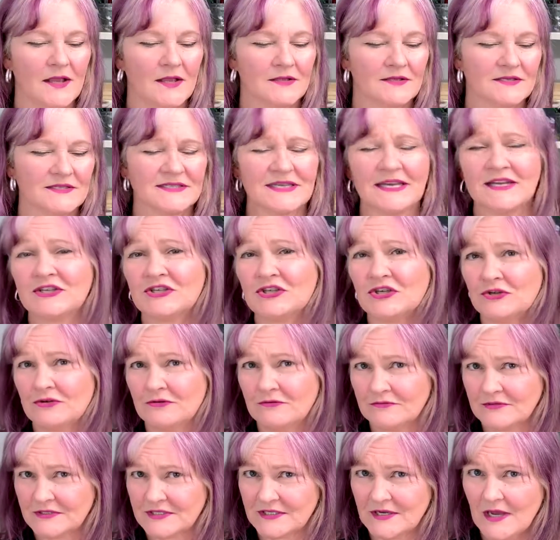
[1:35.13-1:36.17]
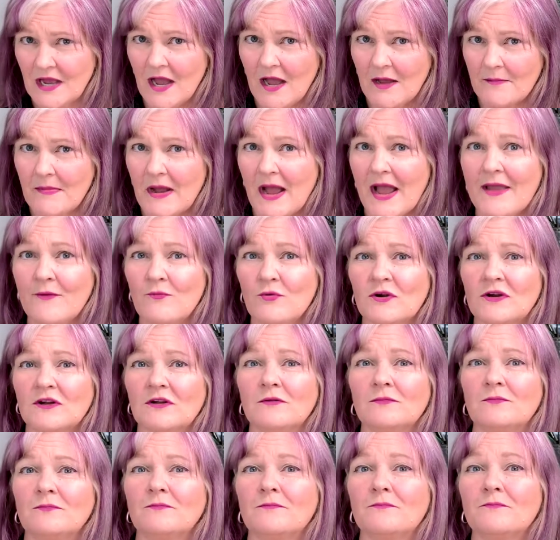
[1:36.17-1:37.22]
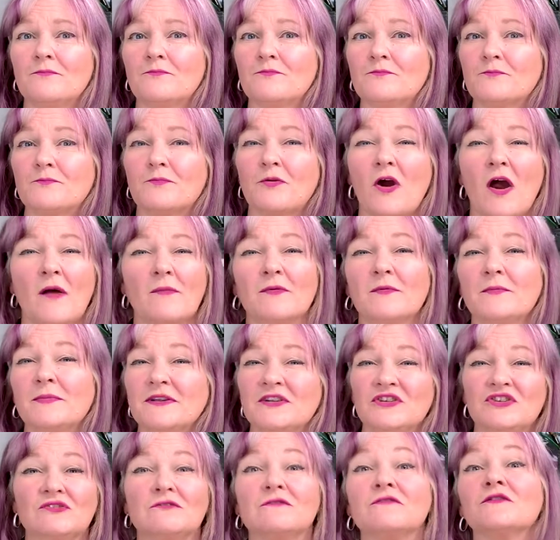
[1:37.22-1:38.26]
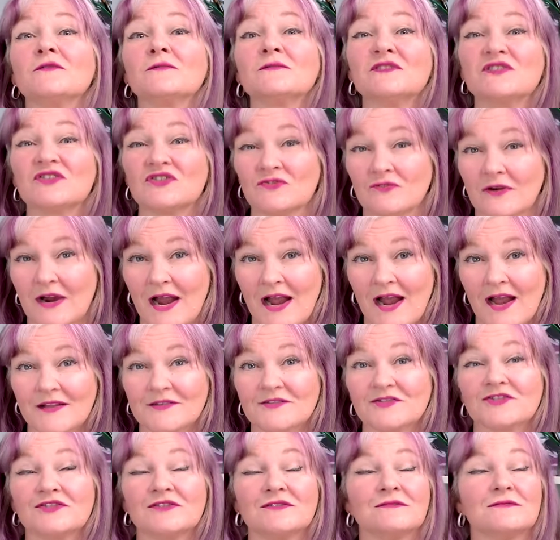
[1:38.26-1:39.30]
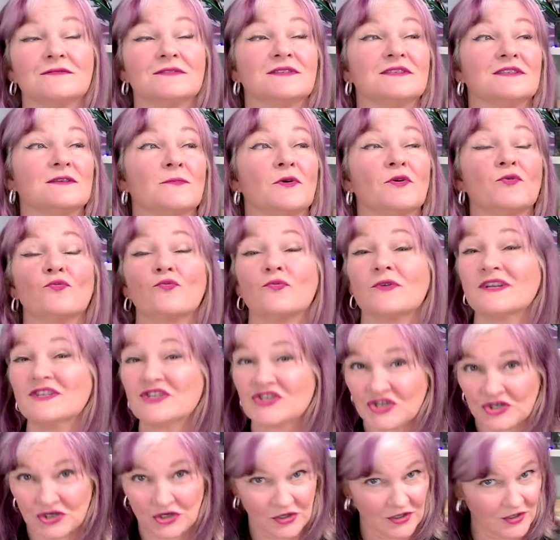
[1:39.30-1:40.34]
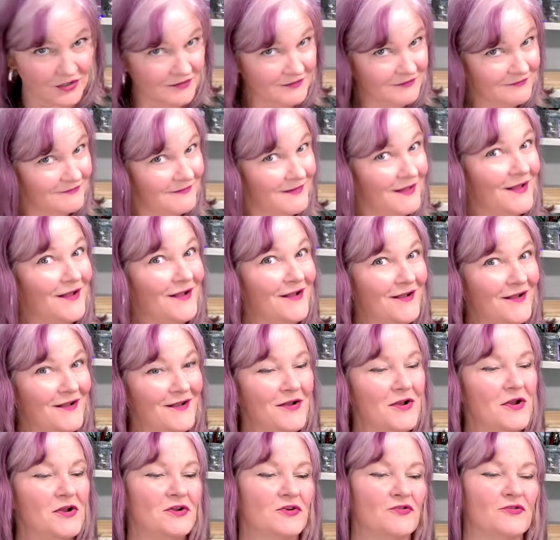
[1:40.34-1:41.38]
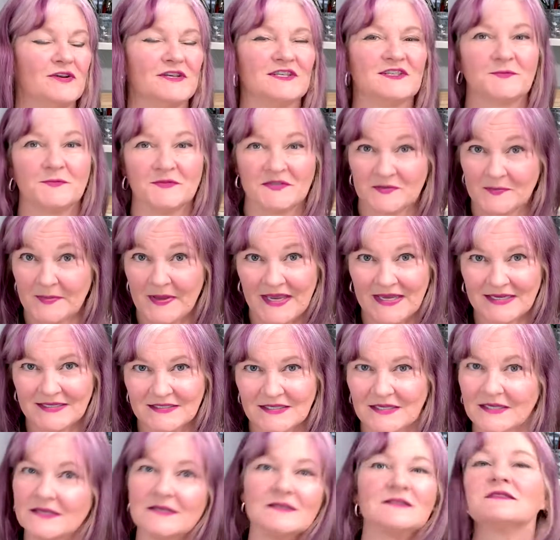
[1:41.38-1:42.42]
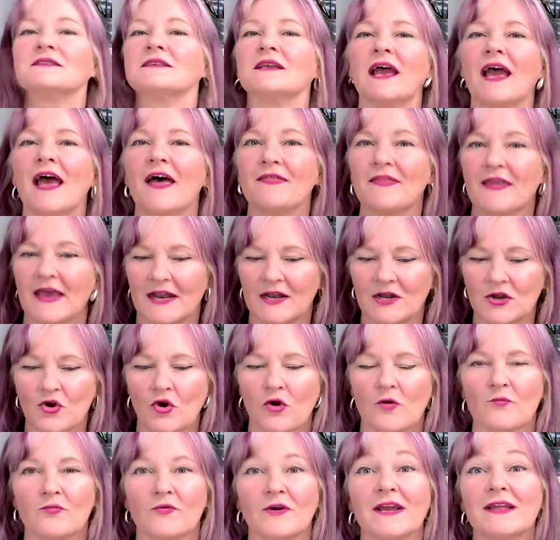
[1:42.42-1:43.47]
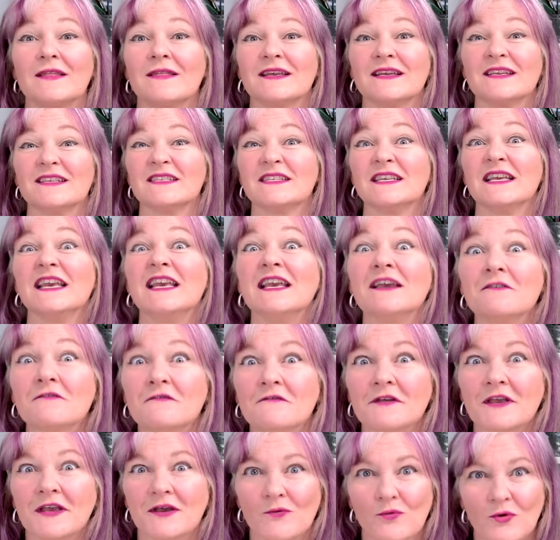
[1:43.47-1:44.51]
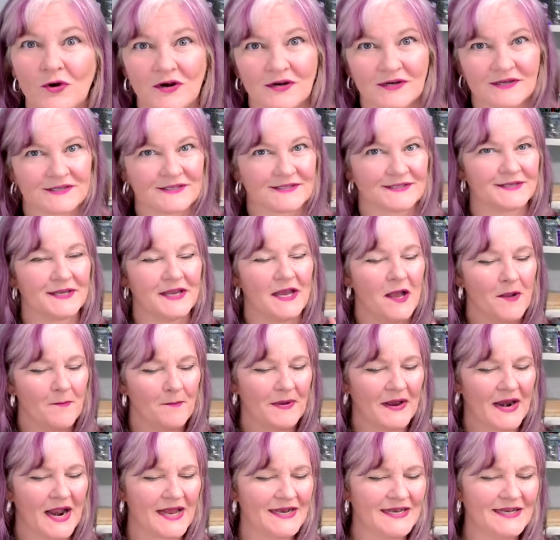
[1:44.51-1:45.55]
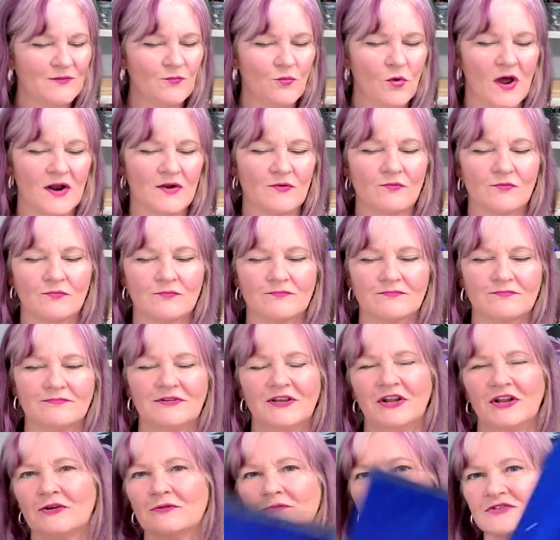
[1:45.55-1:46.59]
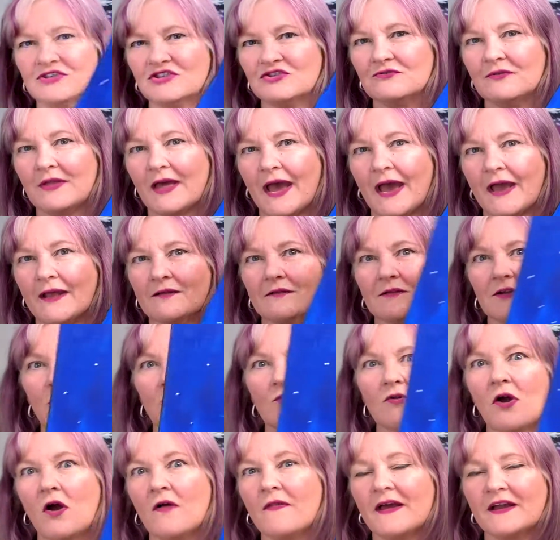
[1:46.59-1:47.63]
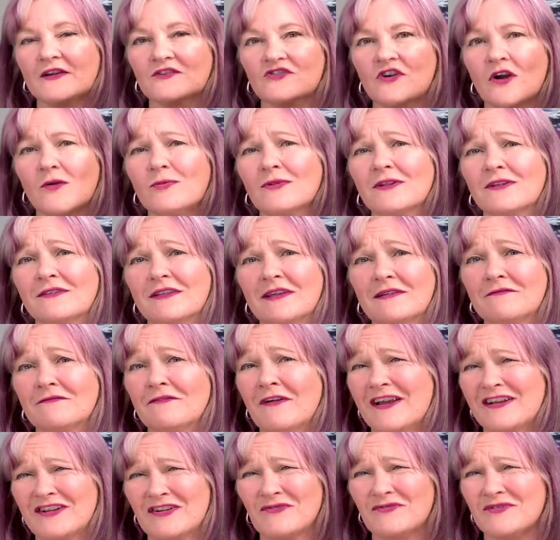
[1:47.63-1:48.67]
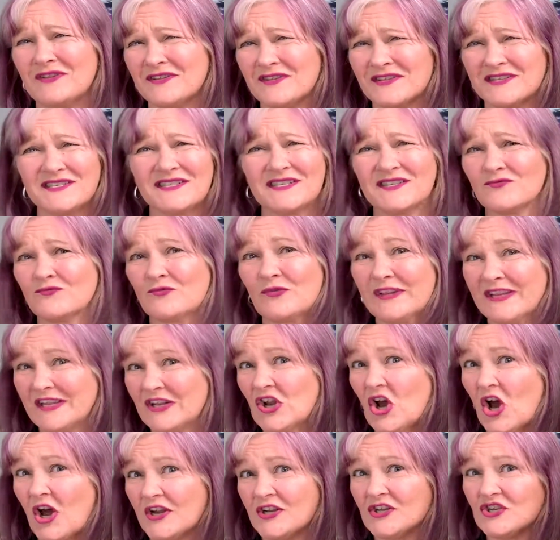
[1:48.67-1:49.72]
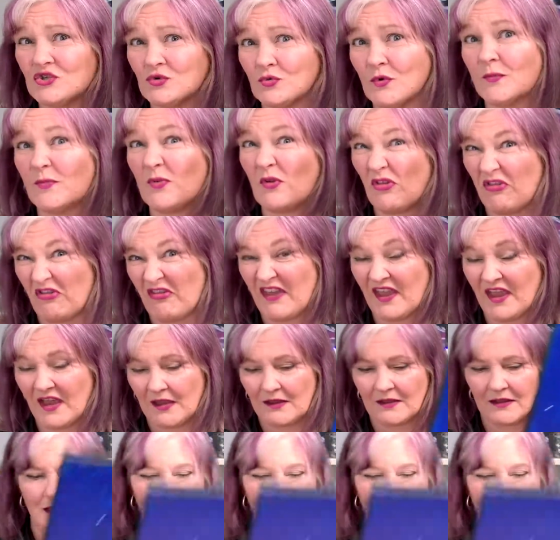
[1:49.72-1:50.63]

Stay tuned. I will probably do from scratch some original Christmas paintings and then incorporate this if it works. But I didn't want to, do that and go to all that trouble and then find out that this is really not a doable thing.